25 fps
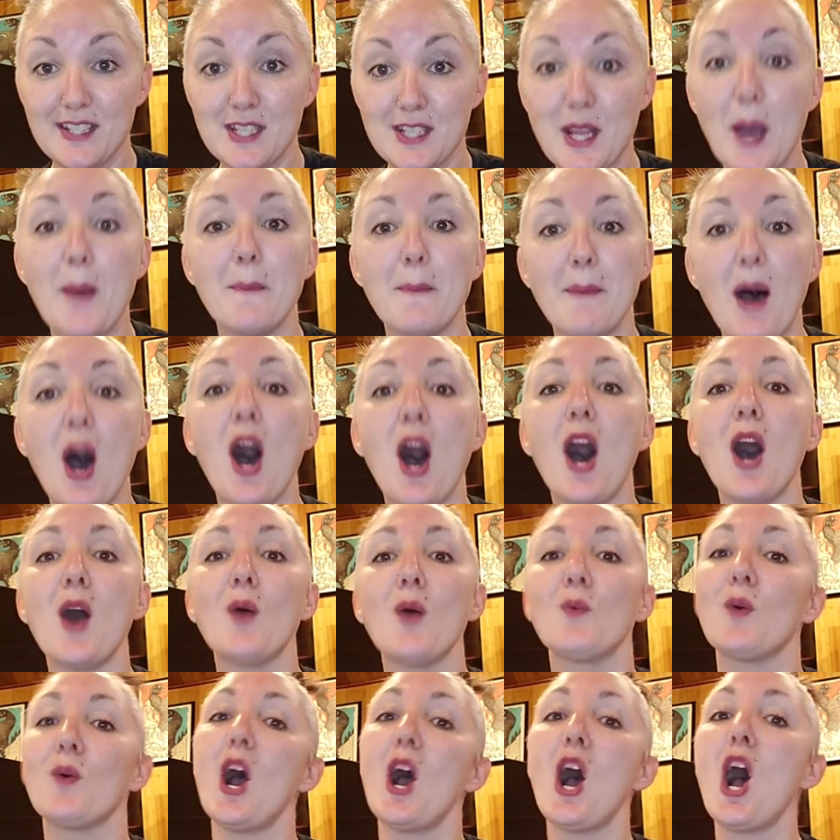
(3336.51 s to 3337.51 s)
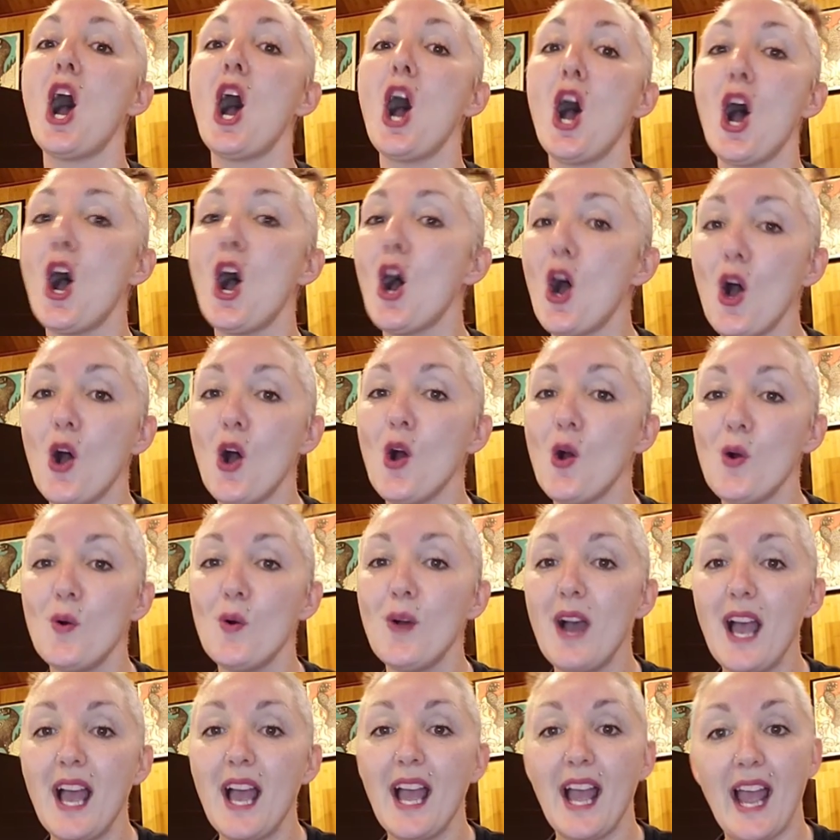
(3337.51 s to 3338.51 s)

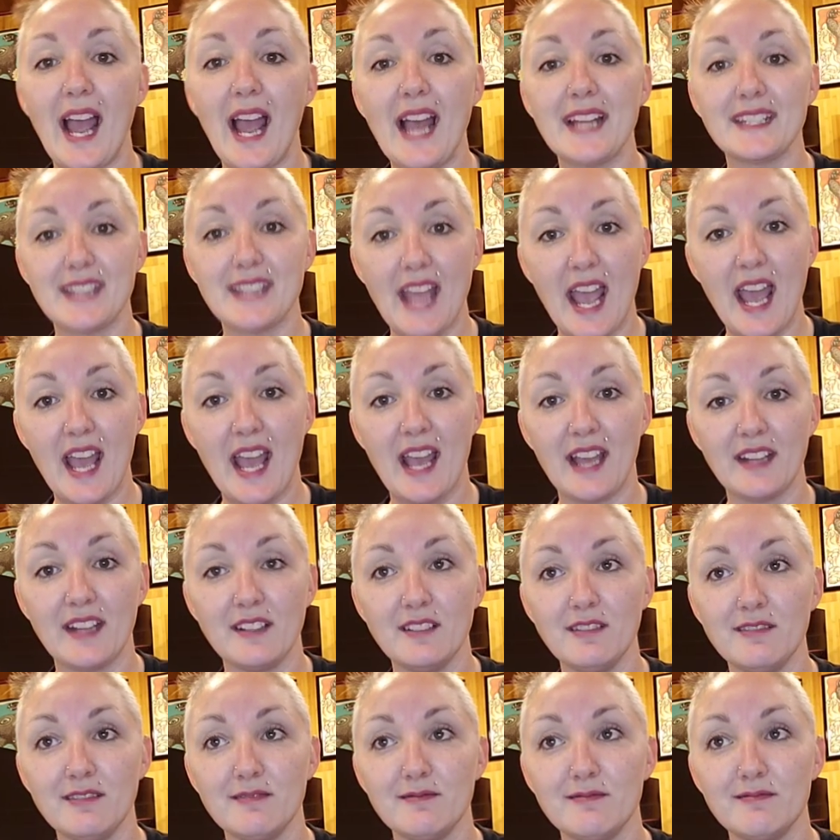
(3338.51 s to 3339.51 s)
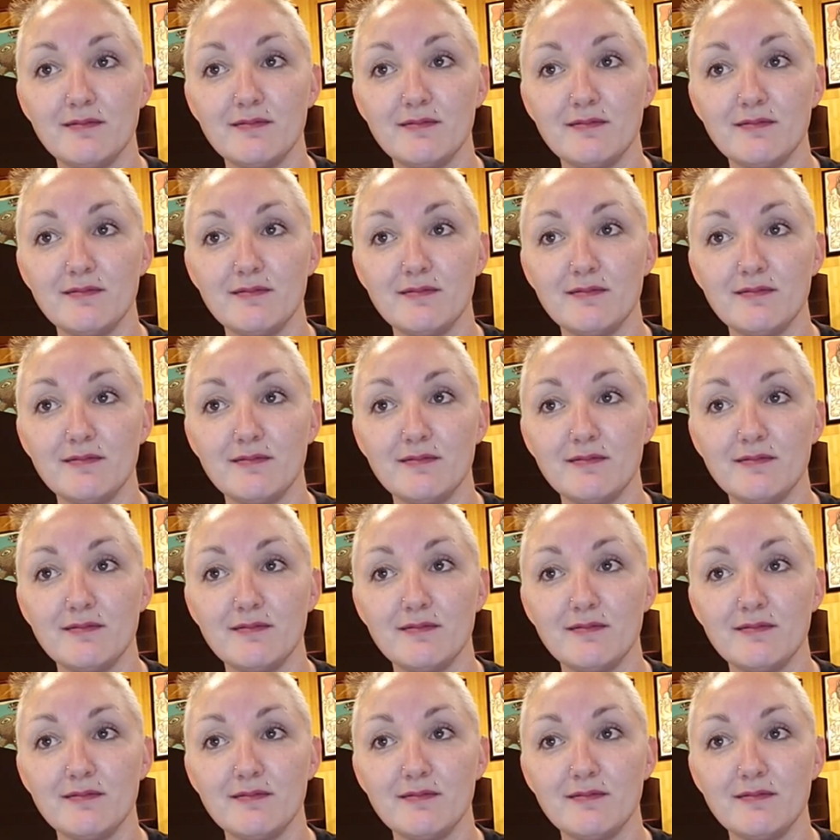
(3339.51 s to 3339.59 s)
tomorrow at 10